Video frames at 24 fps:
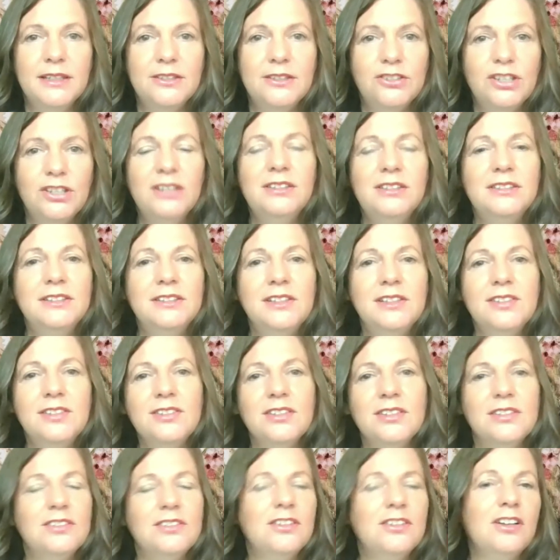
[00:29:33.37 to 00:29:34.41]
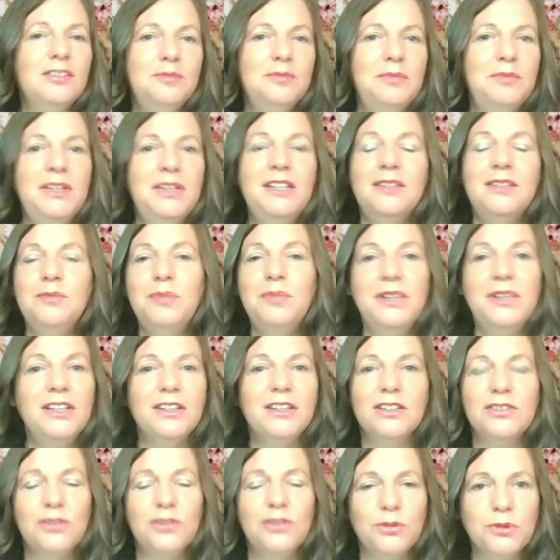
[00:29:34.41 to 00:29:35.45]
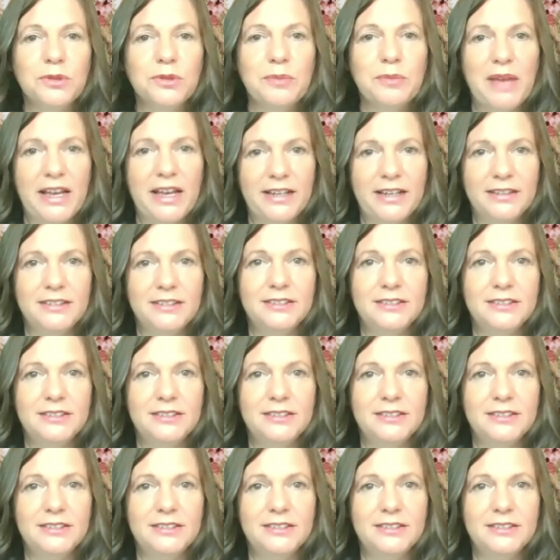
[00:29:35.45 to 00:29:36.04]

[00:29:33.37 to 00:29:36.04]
Gentleness does not mean being a doormat.